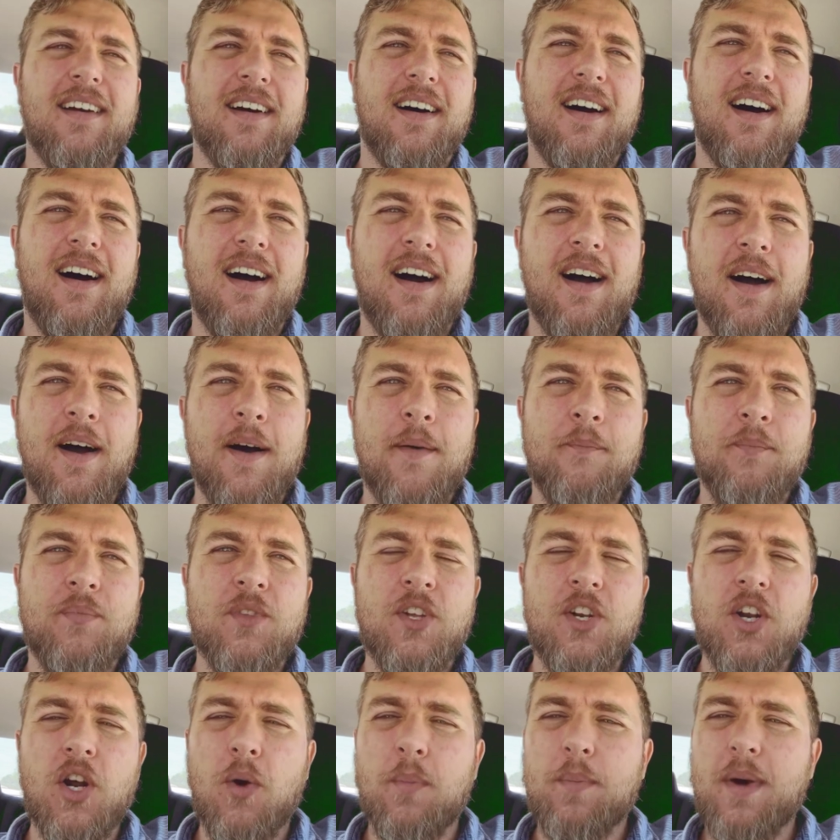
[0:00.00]

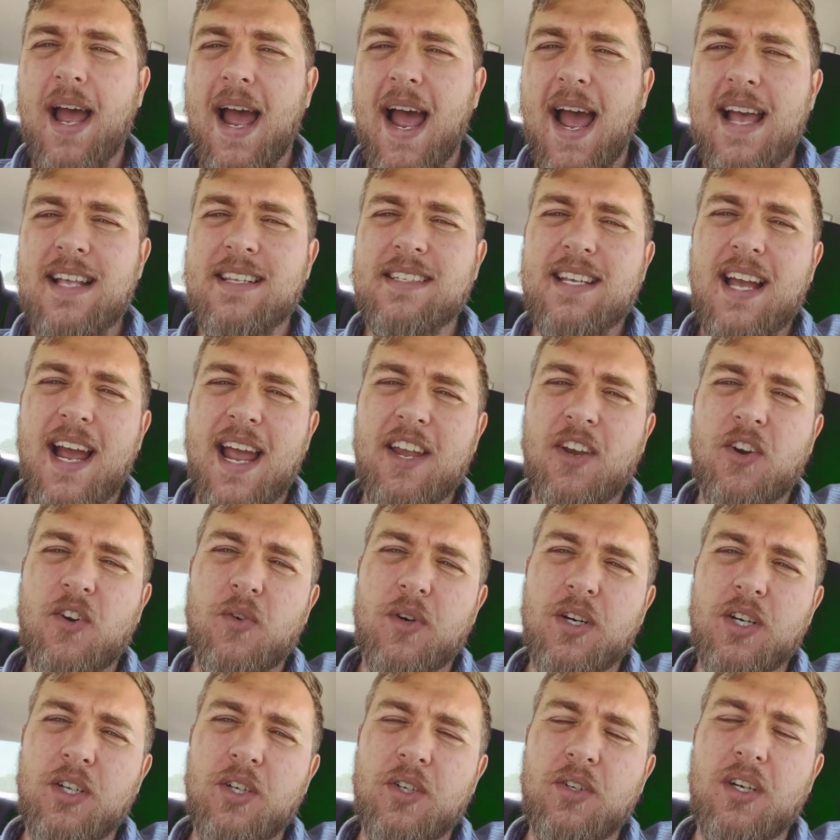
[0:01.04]
But as I
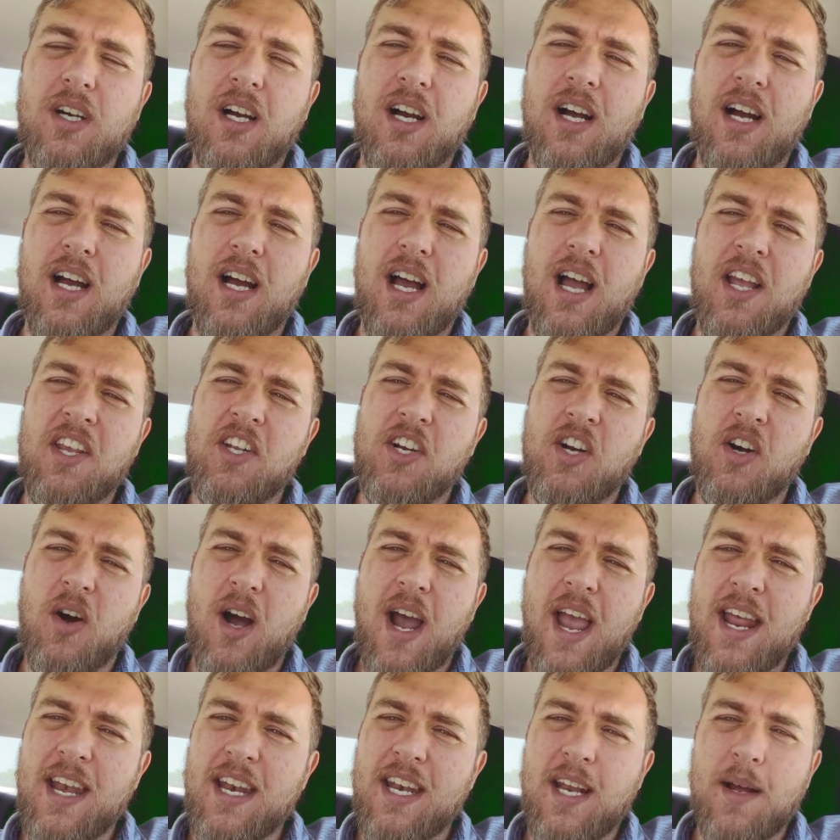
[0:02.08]
grew,
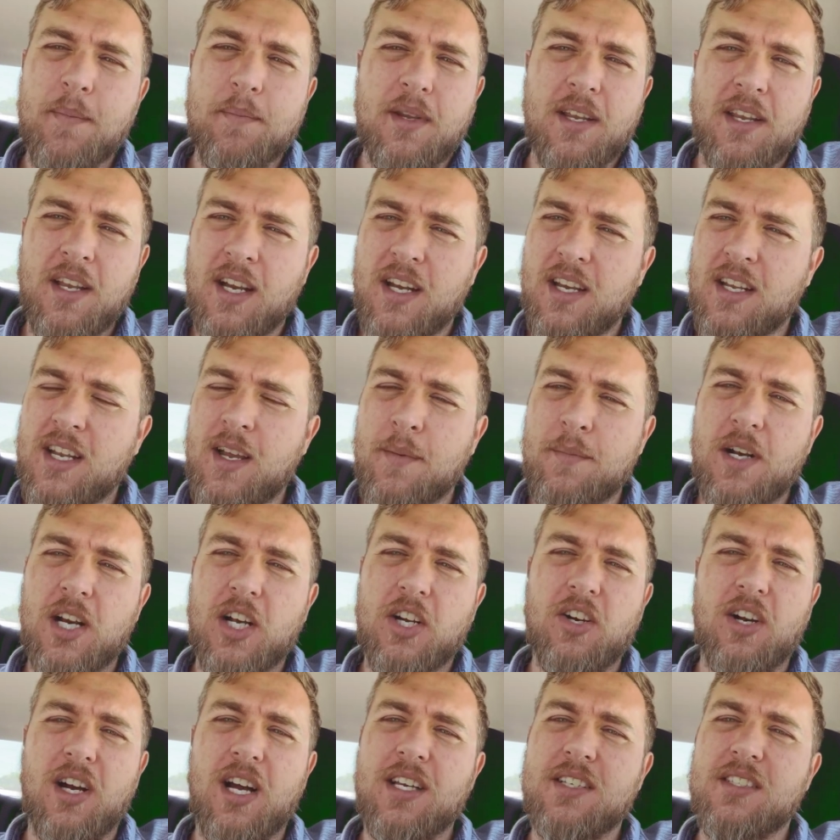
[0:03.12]
I ended up coming
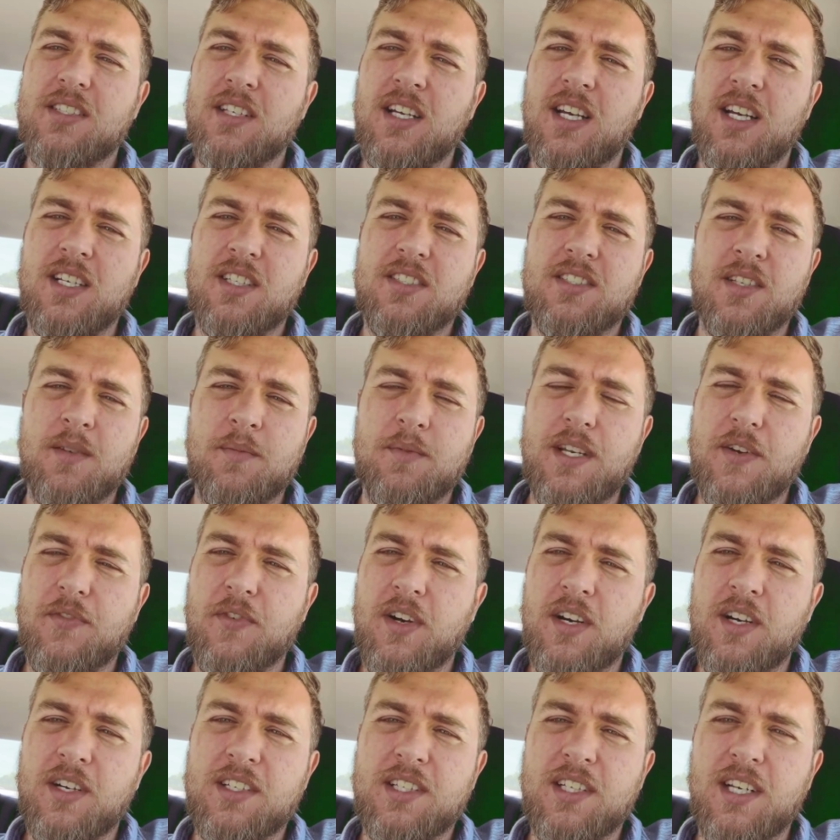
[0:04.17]
across some
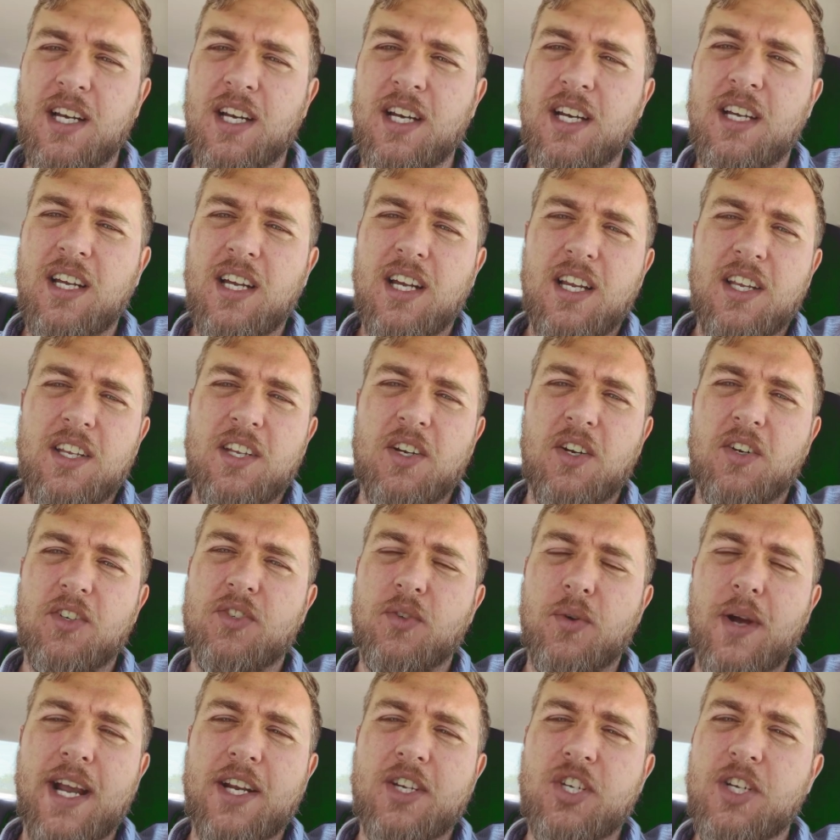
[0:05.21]
different,
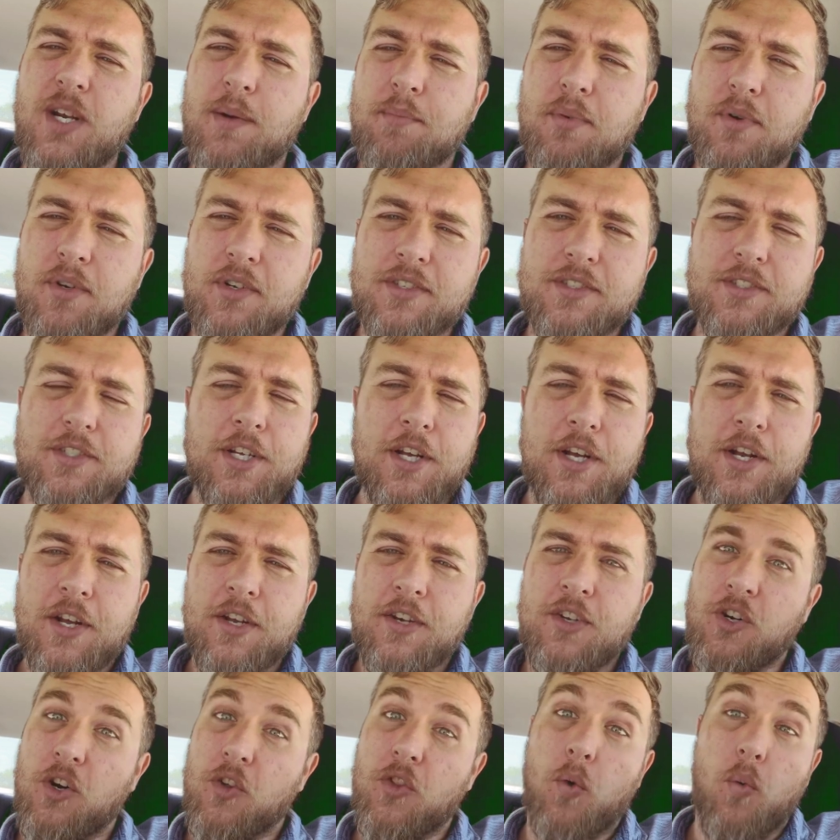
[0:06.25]
direct shippers.
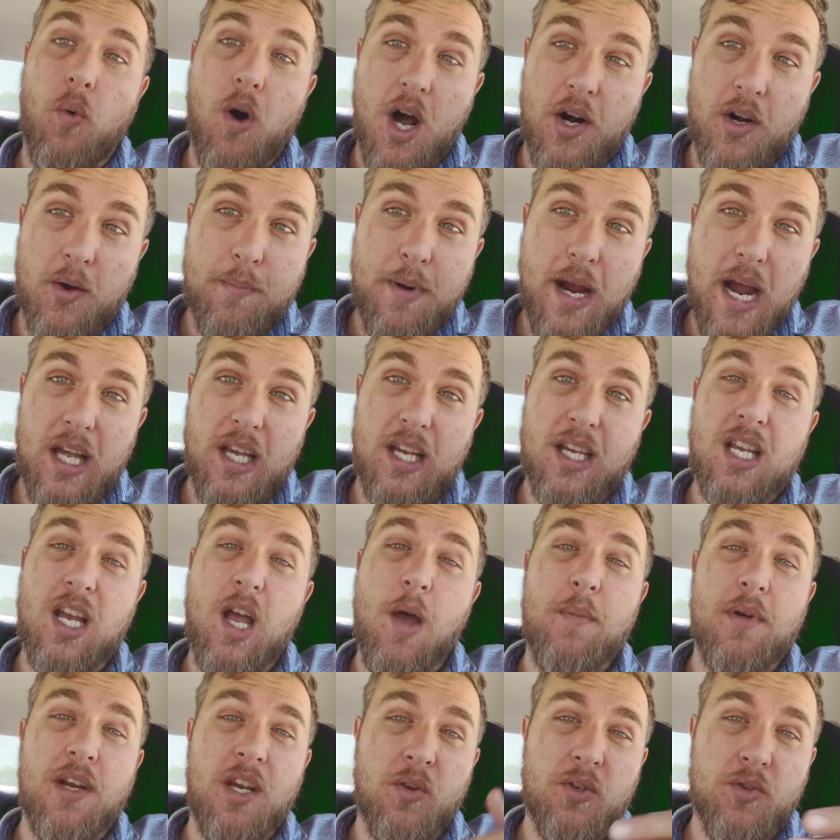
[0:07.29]
The Water Pallet
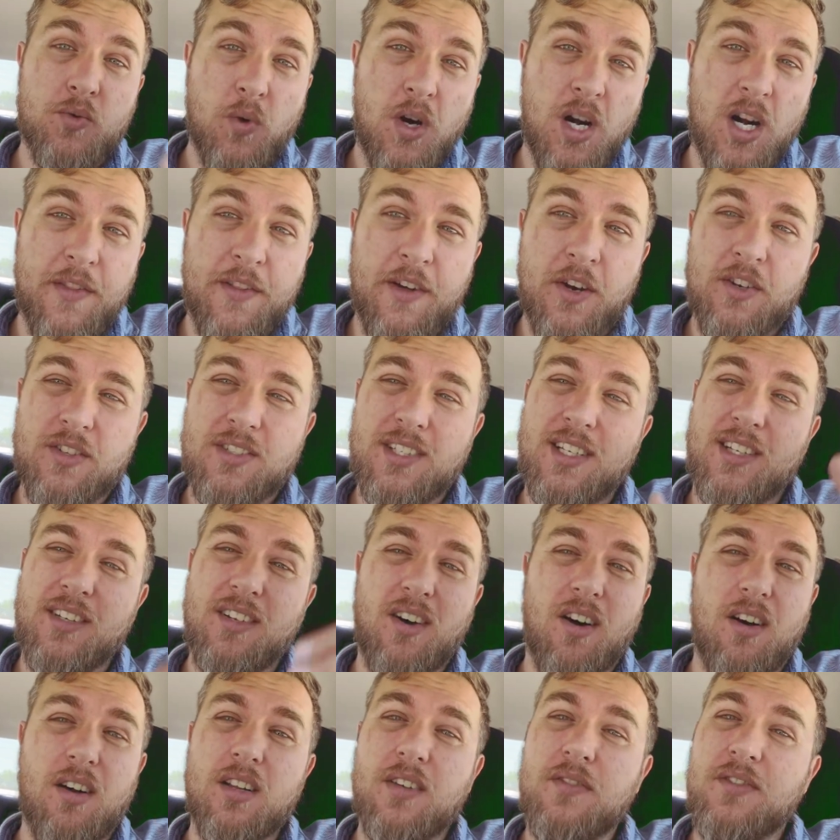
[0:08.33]
company was one of those that
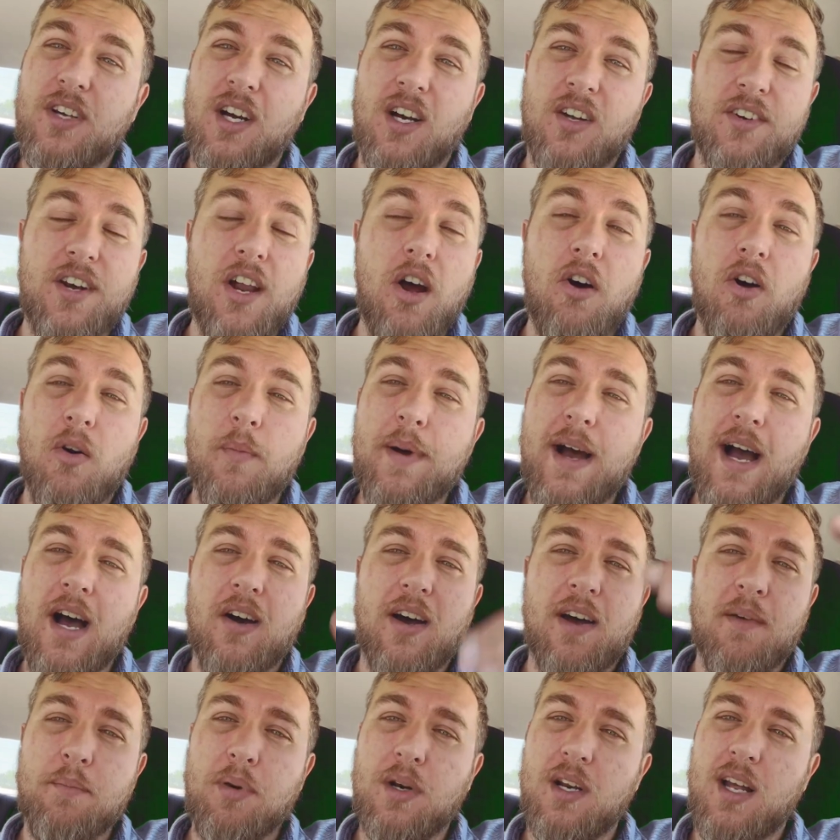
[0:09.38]
all of y'all know
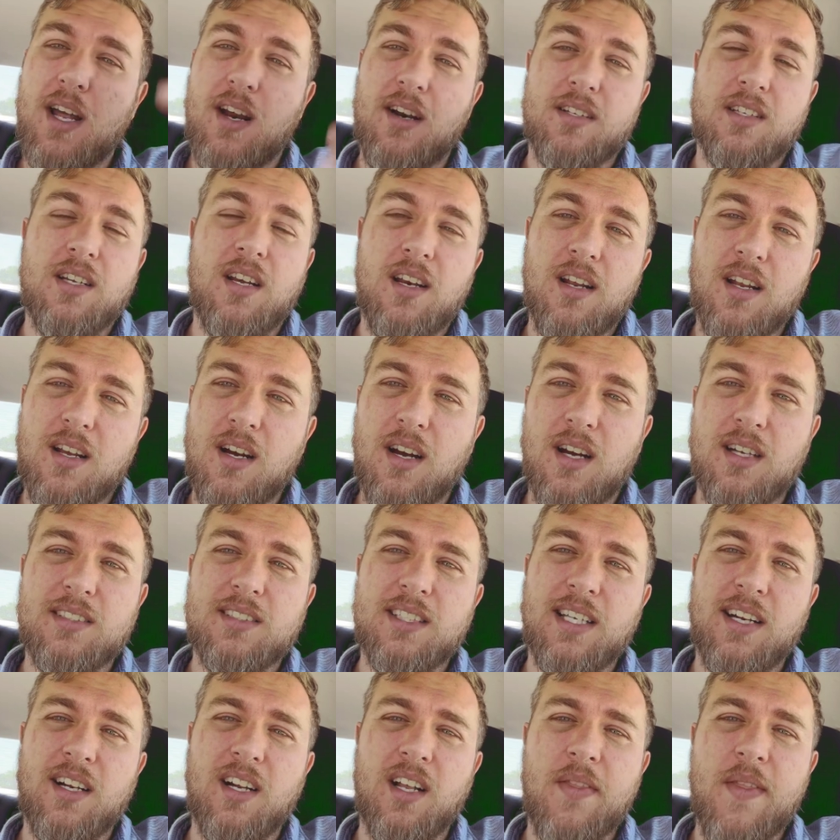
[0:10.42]
about. I put out a ton of
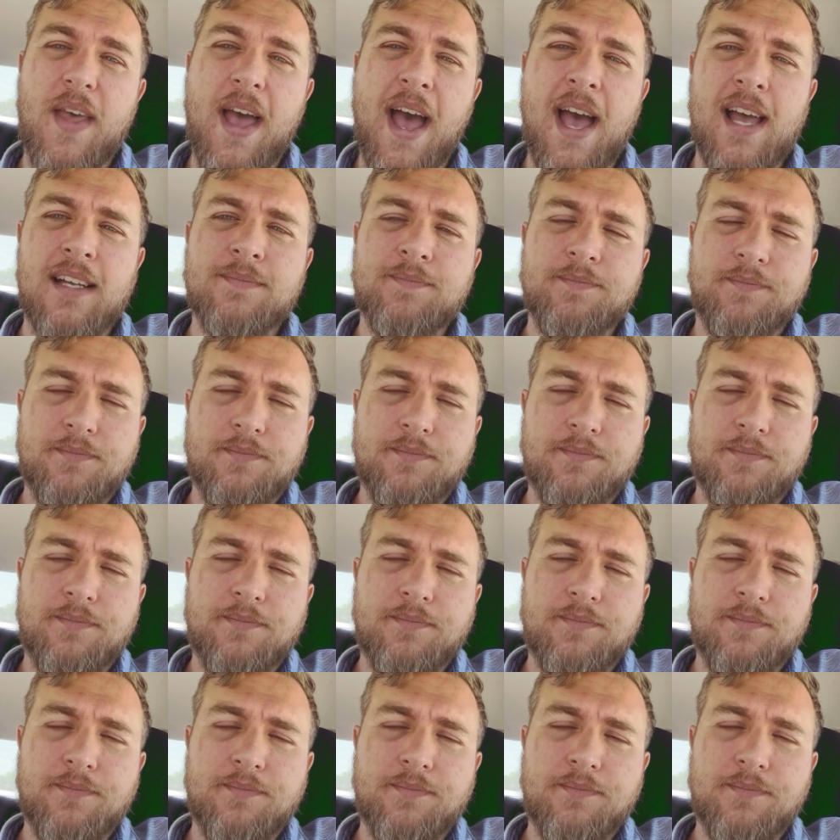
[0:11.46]
content on that.